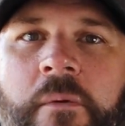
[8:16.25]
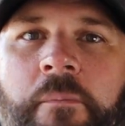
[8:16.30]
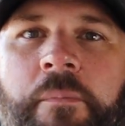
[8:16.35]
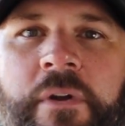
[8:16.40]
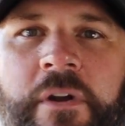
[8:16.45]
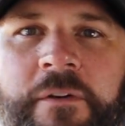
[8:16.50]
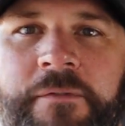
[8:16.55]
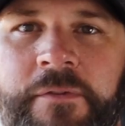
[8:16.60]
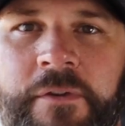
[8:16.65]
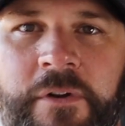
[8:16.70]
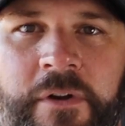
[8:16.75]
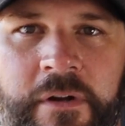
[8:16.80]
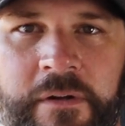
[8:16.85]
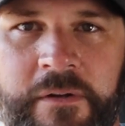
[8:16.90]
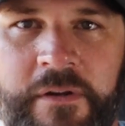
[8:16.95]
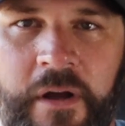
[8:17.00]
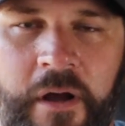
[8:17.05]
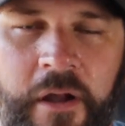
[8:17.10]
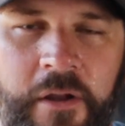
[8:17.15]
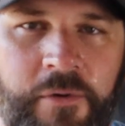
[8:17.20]
But if you're
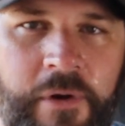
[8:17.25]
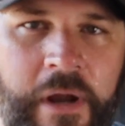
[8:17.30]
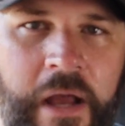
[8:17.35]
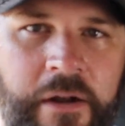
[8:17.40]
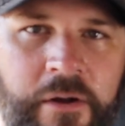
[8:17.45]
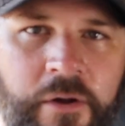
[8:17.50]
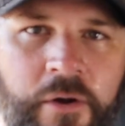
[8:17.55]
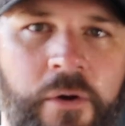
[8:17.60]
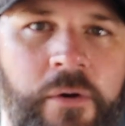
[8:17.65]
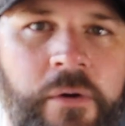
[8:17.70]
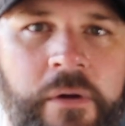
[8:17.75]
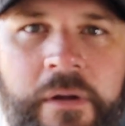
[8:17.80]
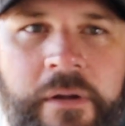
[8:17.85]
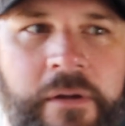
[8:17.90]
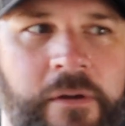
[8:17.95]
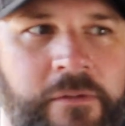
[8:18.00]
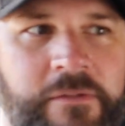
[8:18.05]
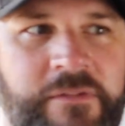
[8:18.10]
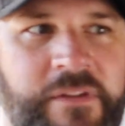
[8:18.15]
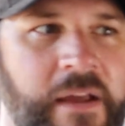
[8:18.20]
in Colorado,
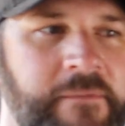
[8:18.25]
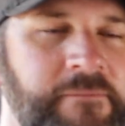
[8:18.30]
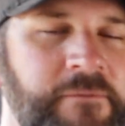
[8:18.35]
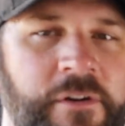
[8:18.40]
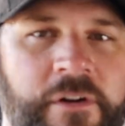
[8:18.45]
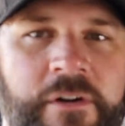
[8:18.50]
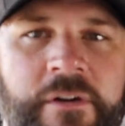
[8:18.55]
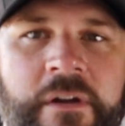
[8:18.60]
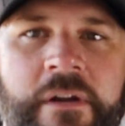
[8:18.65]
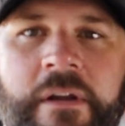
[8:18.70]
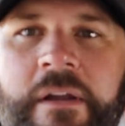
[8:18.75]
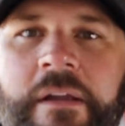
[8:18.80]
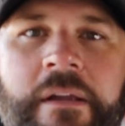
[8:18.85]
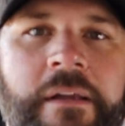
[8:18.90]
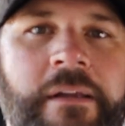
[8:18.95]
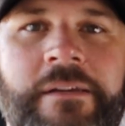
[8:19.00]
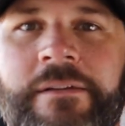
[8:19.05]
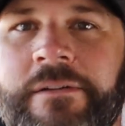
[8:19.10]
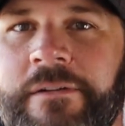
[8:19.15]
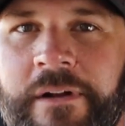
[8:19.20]
Denver,
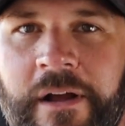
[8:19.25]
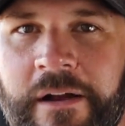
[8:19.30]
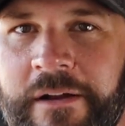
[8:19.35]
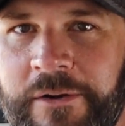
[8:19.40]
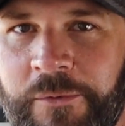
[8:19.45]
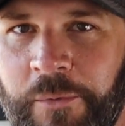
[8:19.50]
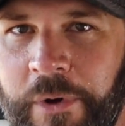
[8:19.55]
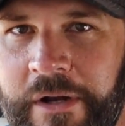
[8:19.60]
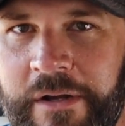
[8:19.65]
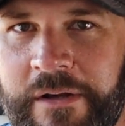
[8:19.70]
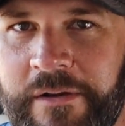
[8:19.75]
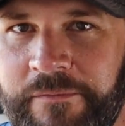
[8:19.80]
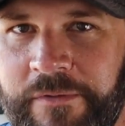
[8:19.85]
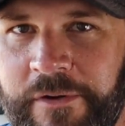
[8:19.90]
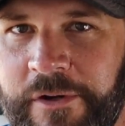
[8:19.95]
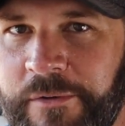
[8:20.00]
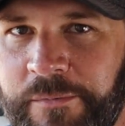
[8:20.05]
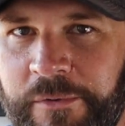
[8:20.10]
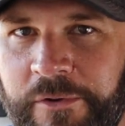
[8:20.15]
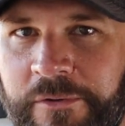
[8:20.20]
you're not going to want a
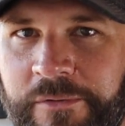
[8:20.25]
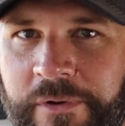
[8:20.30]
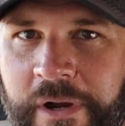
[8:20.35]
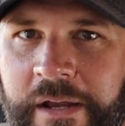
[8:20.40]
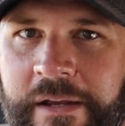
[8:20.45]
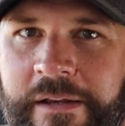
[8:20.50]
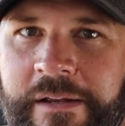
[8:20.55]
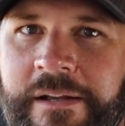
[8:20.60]
convertible, right?